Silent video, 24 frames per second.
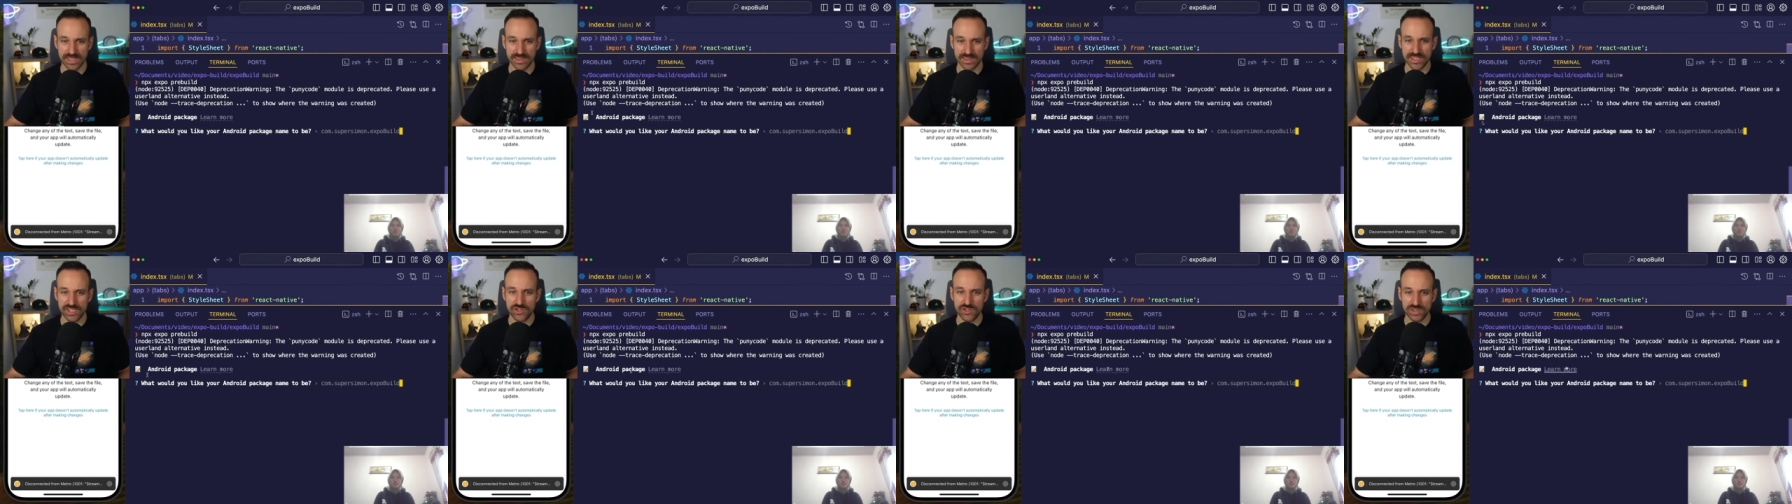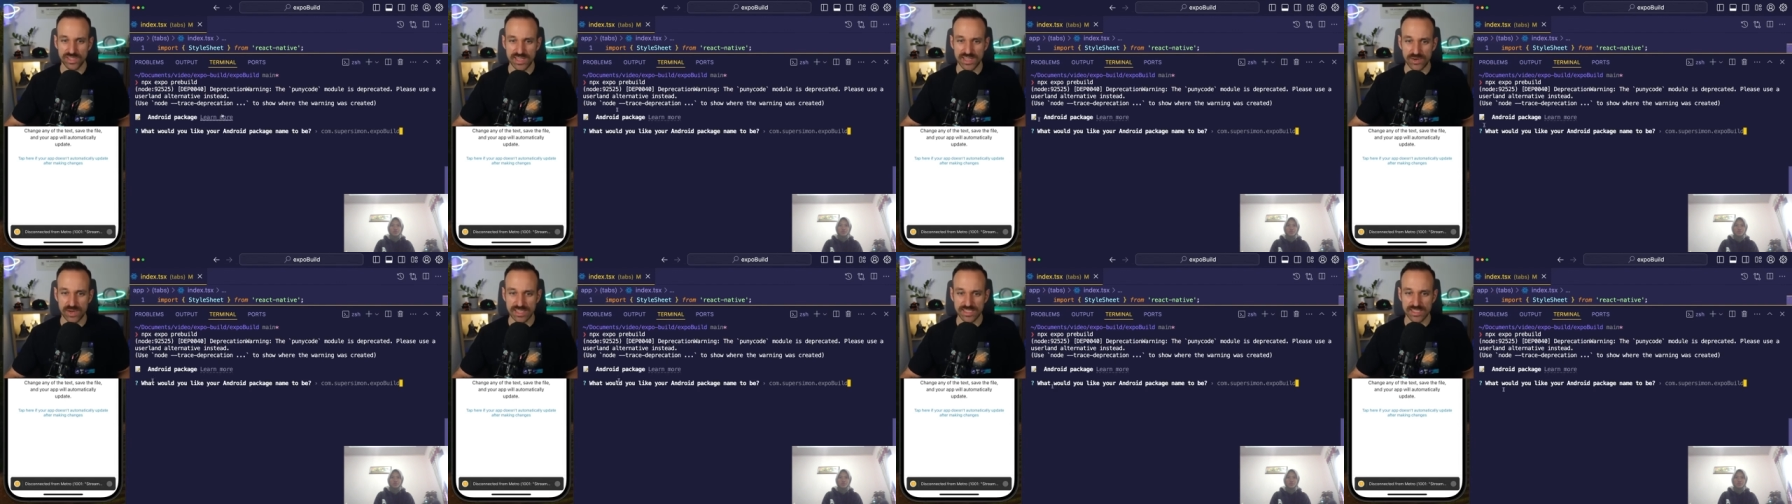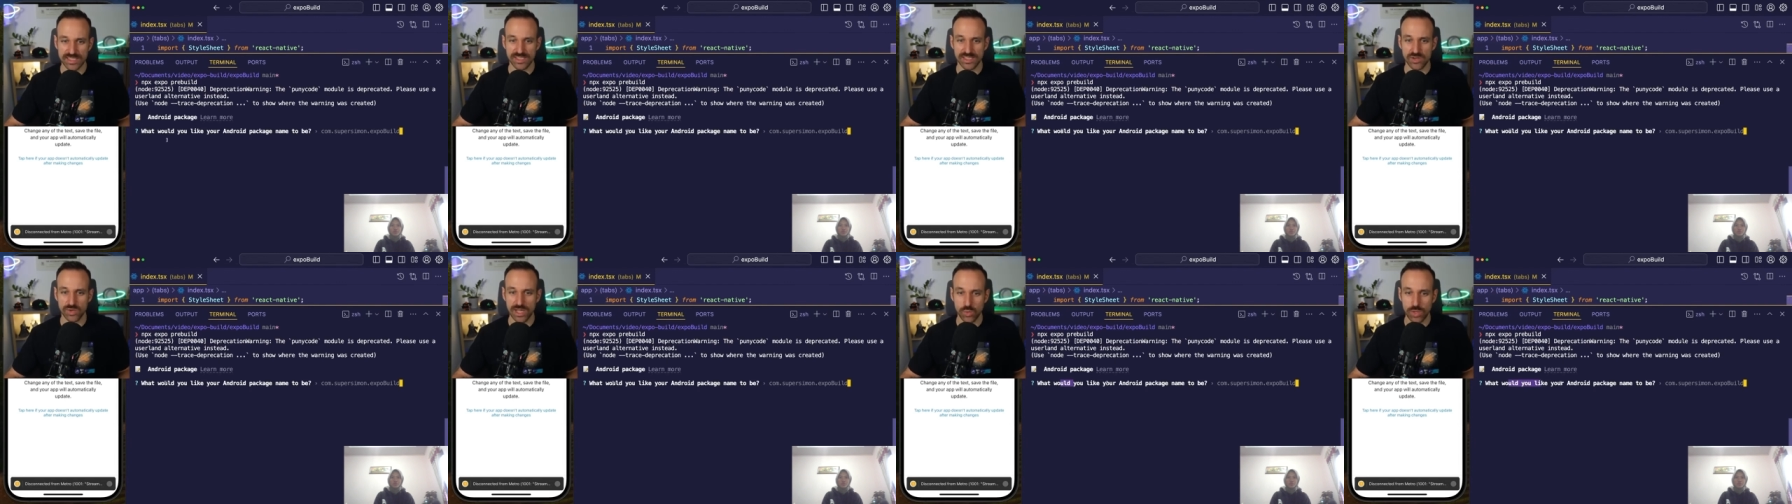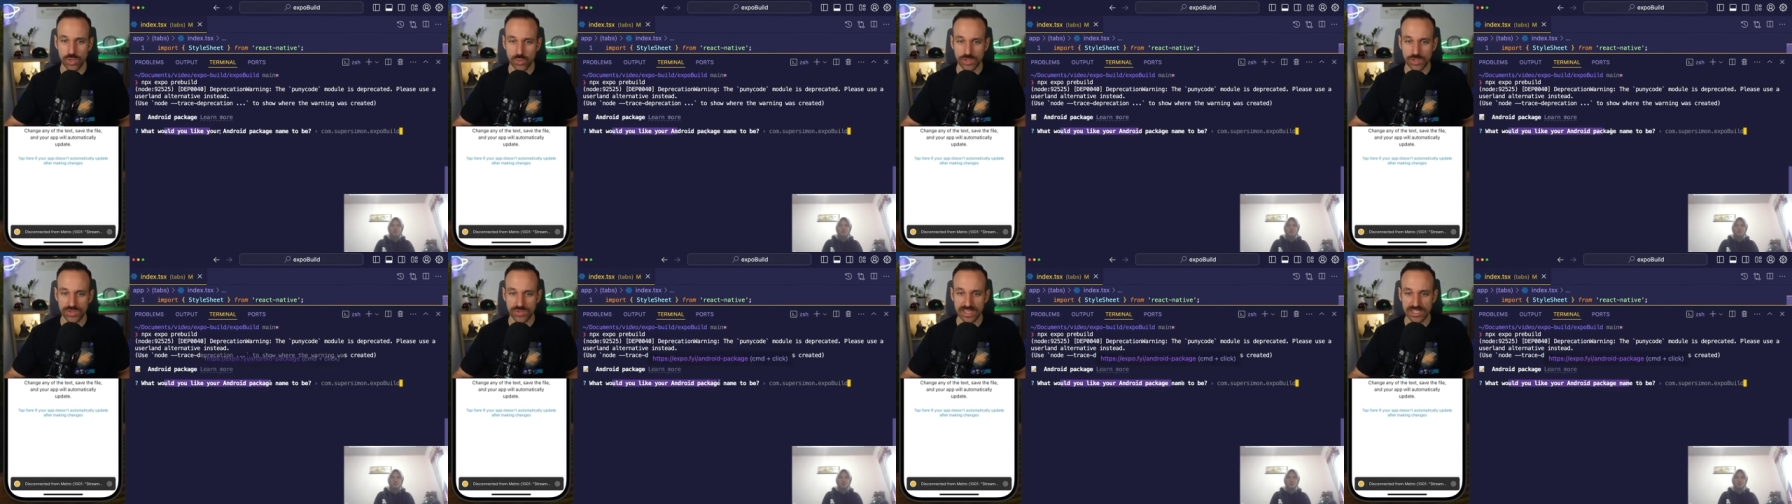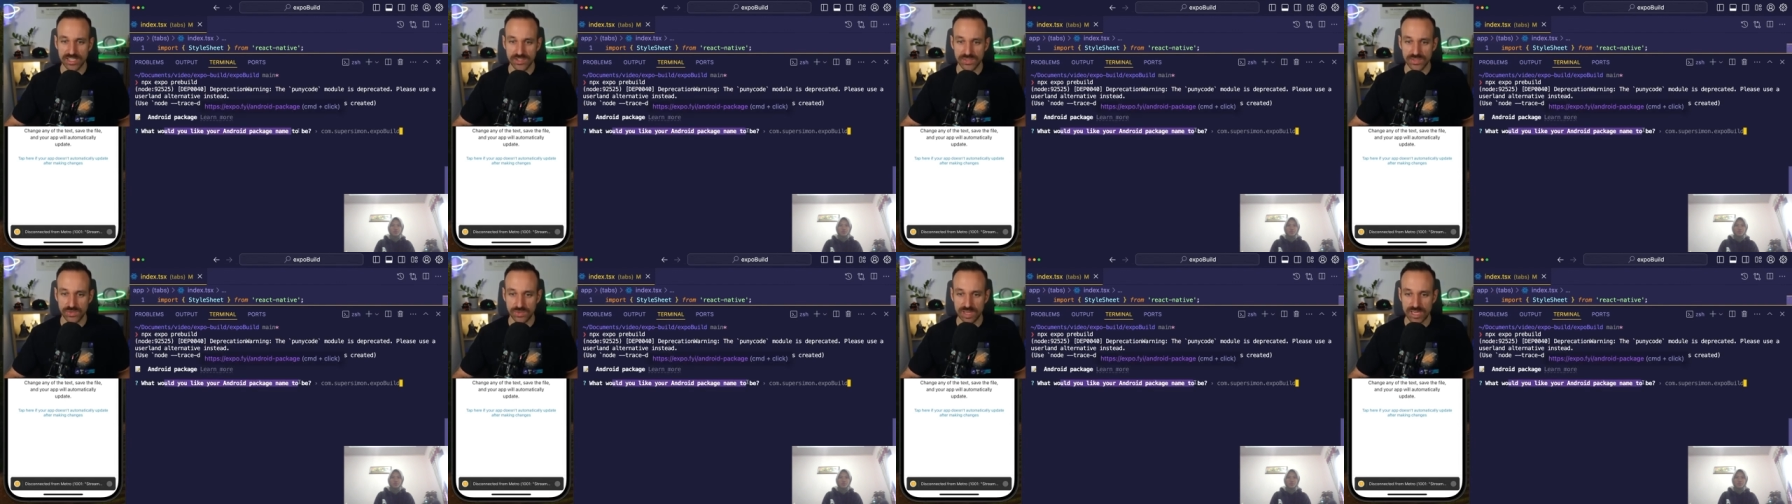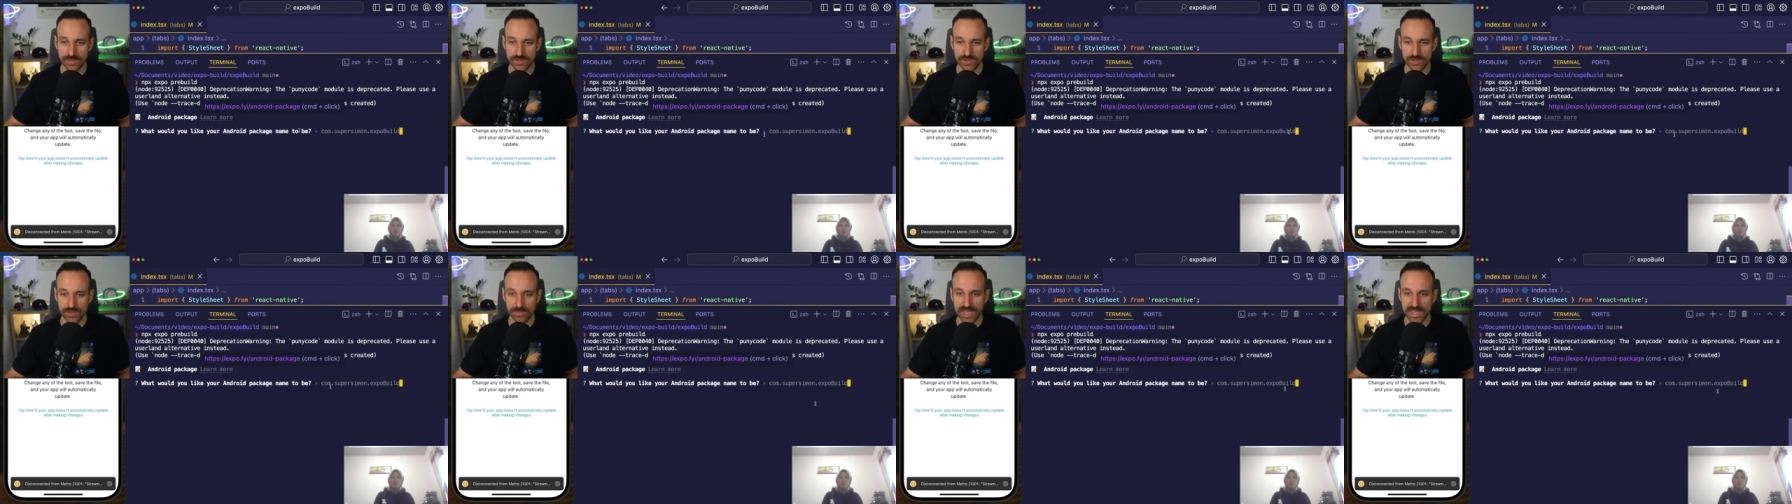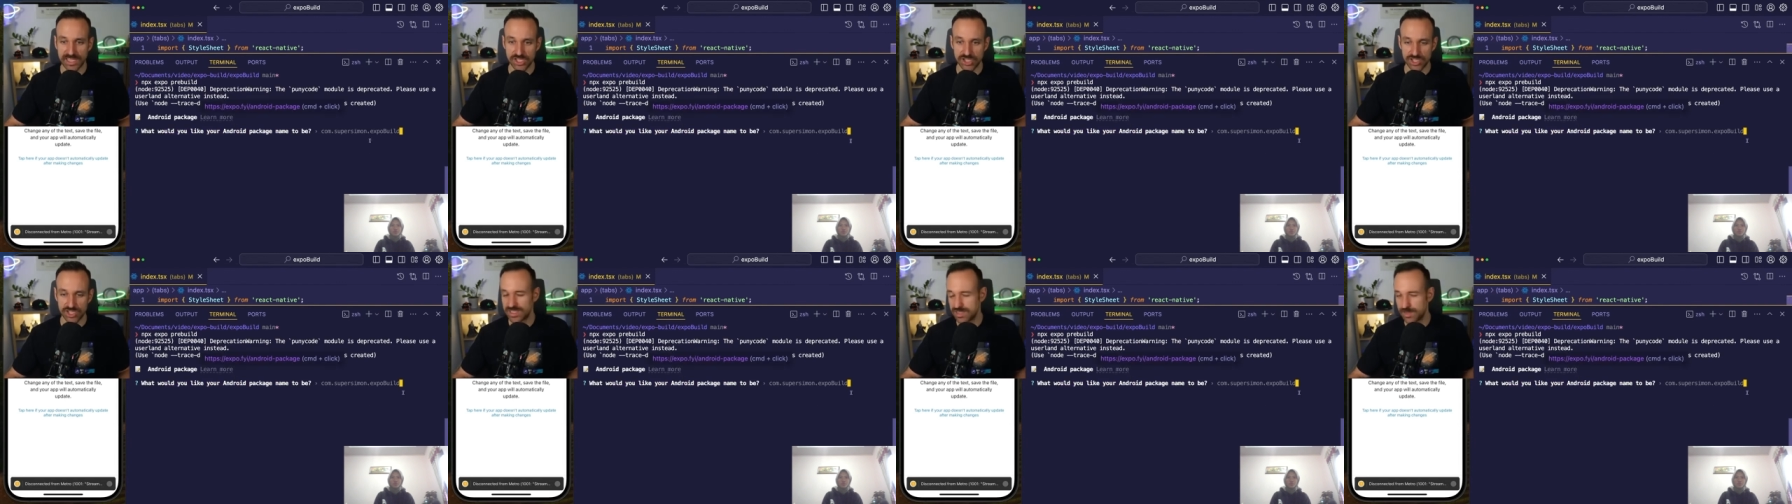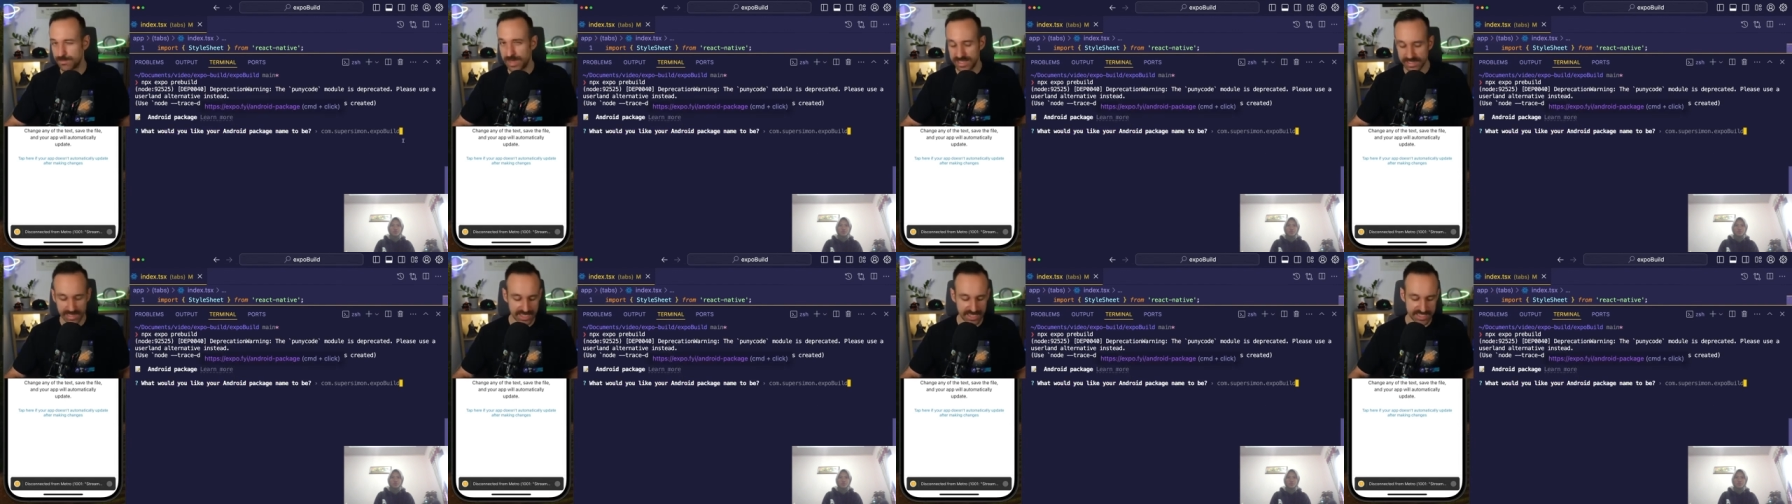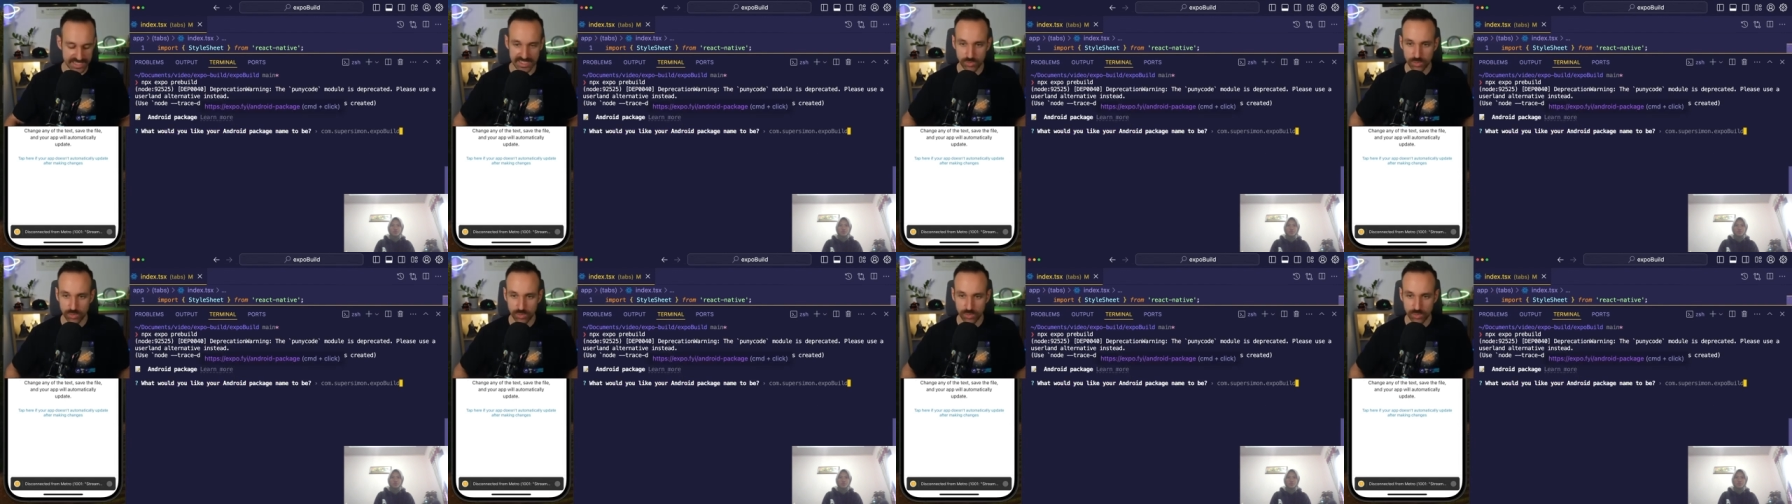This usually now asks us, okay, what would you like to name your package? This is the bundle ID.